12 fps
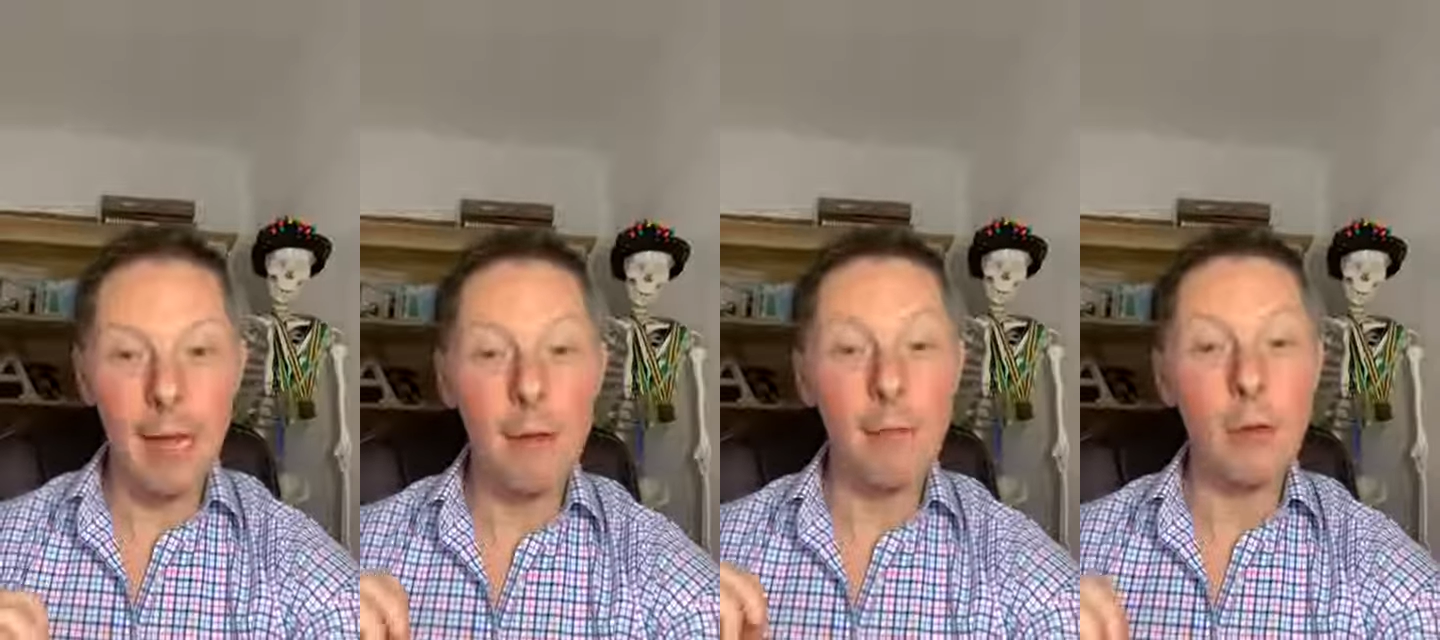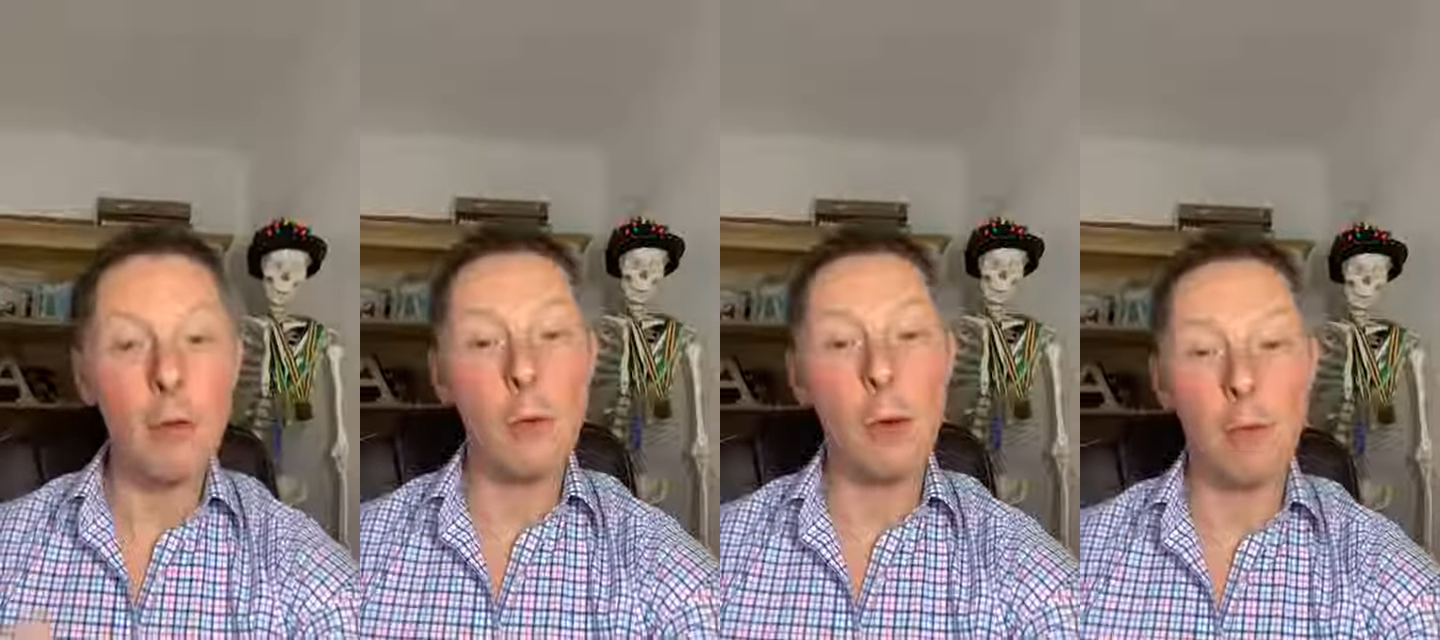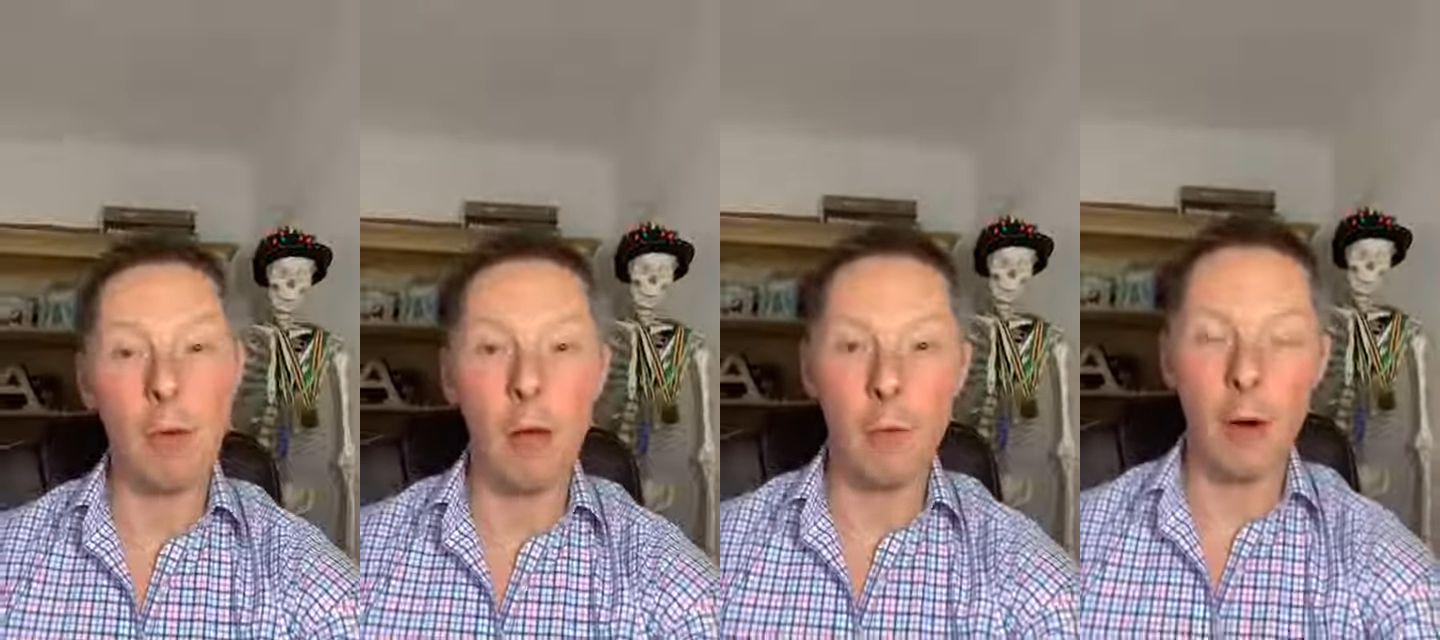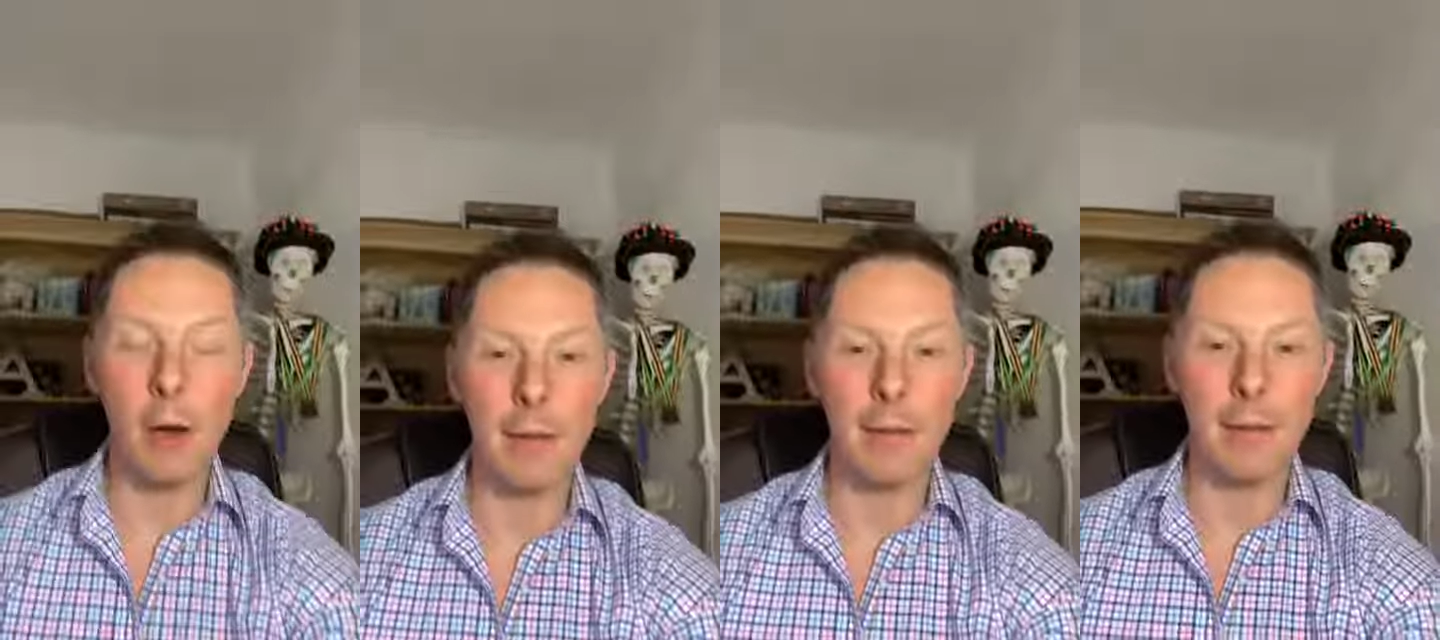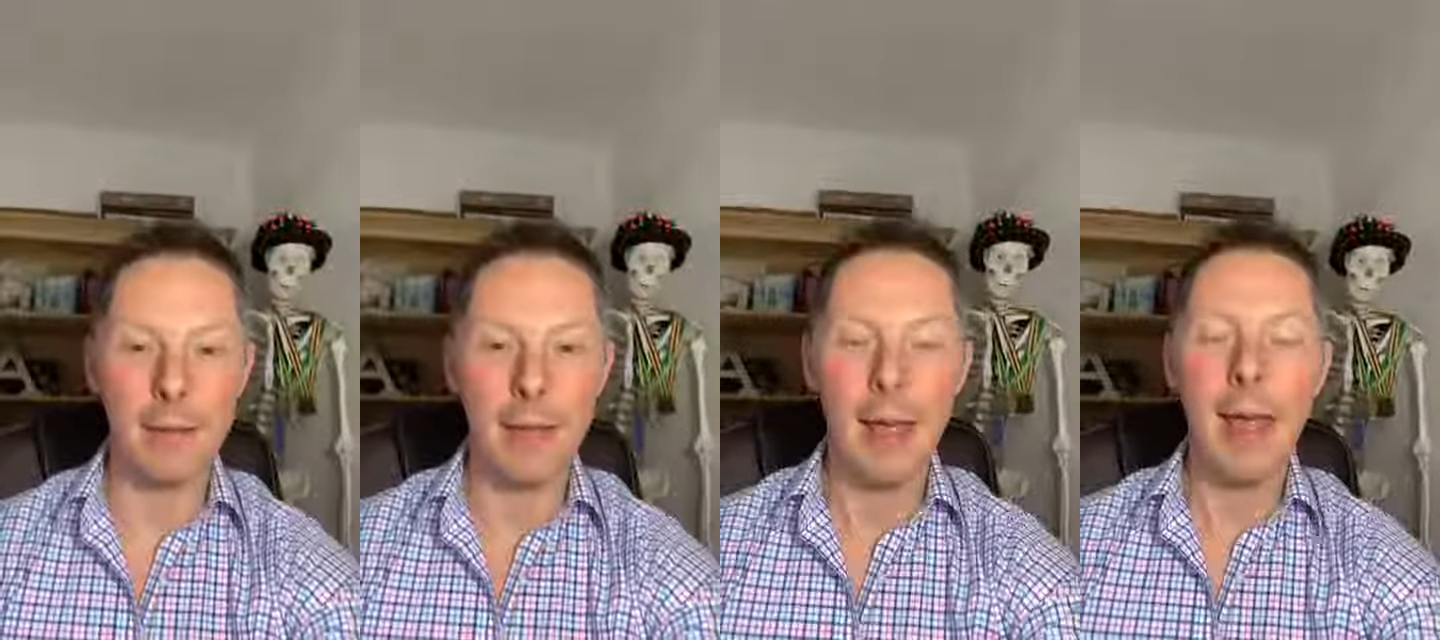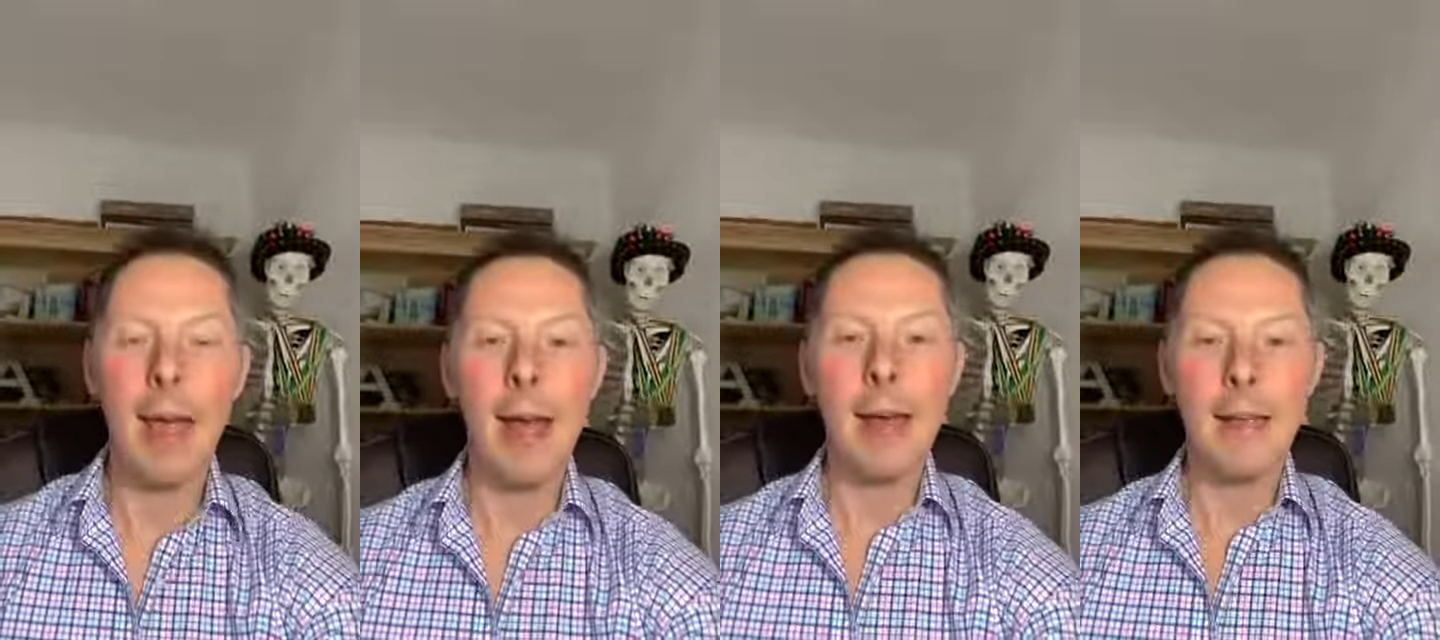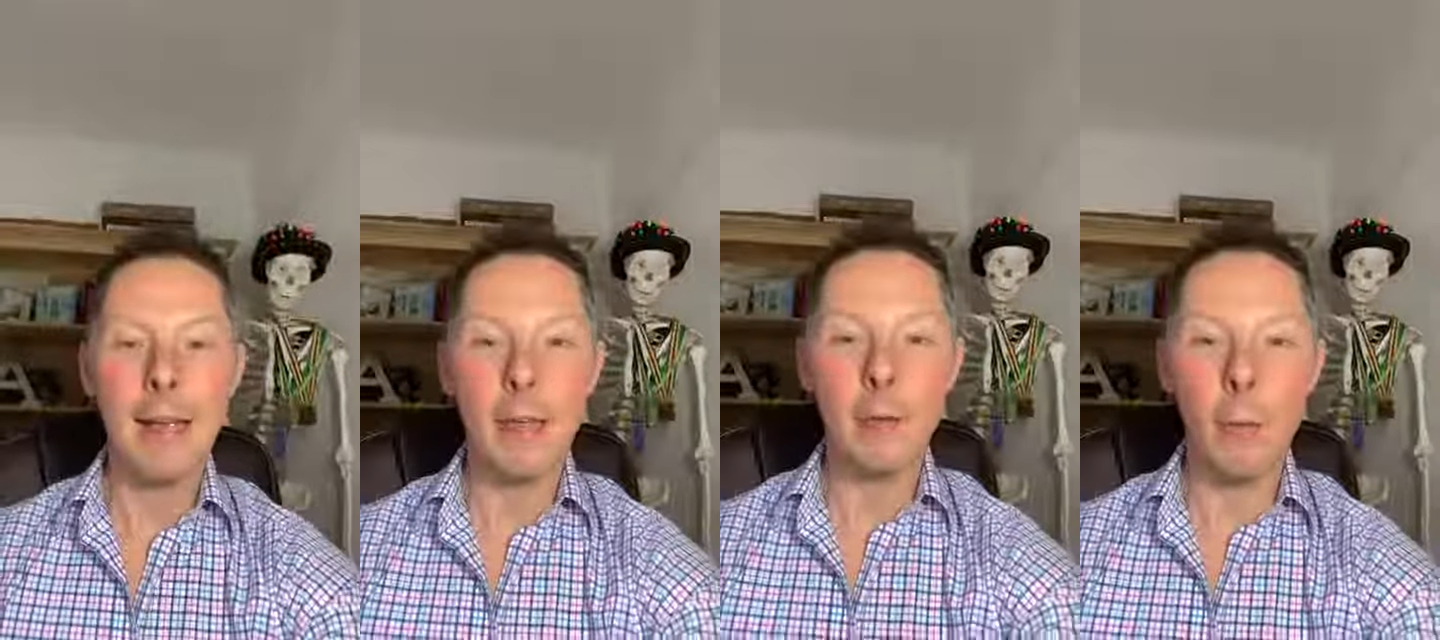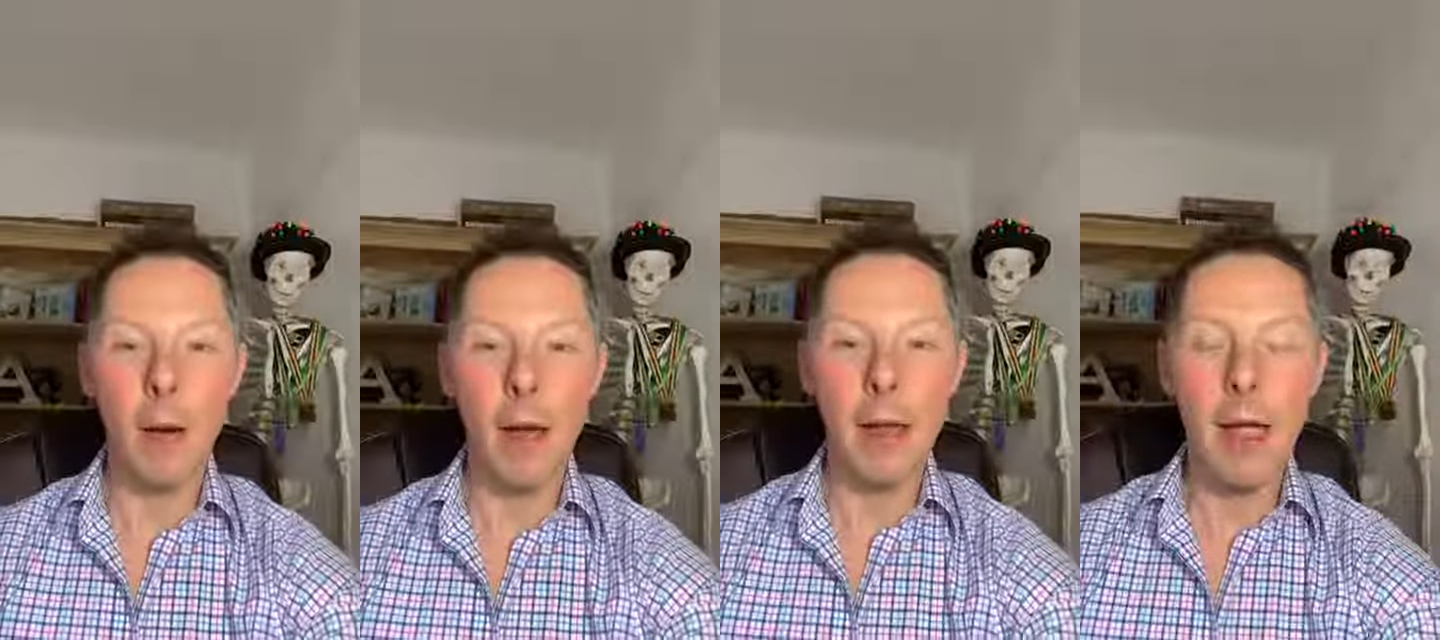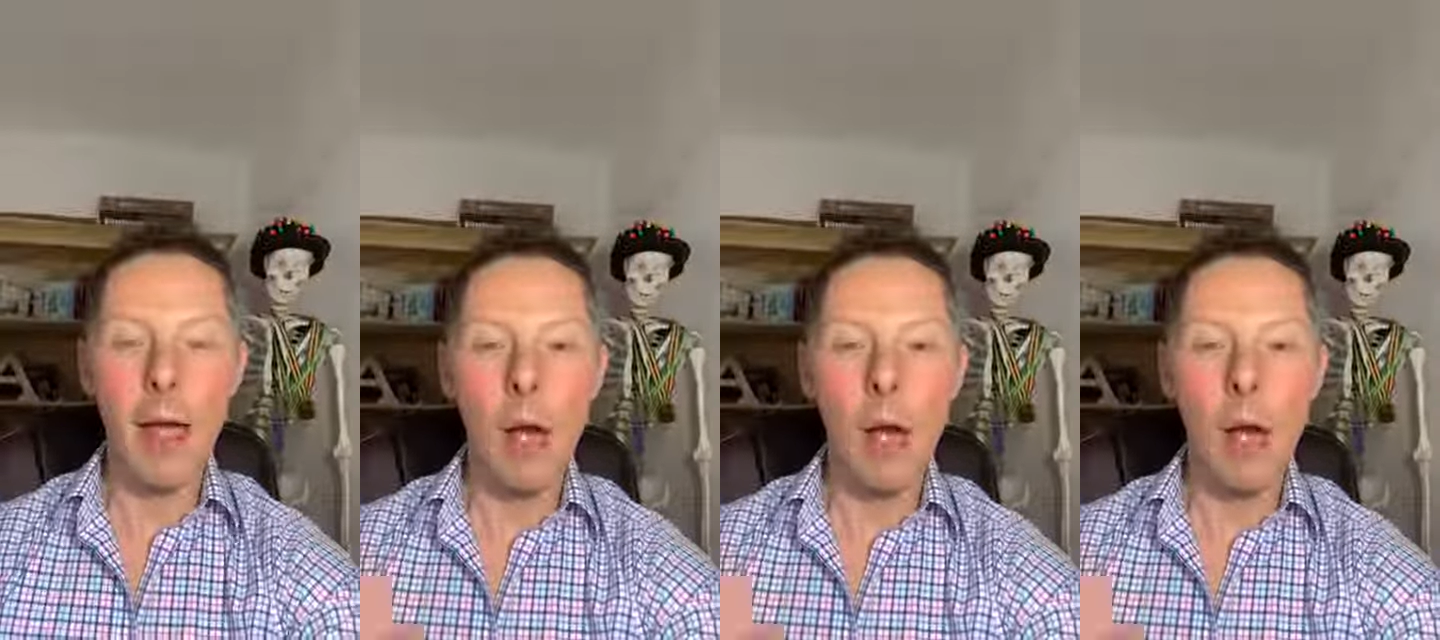if they do have arthritis. And here's why.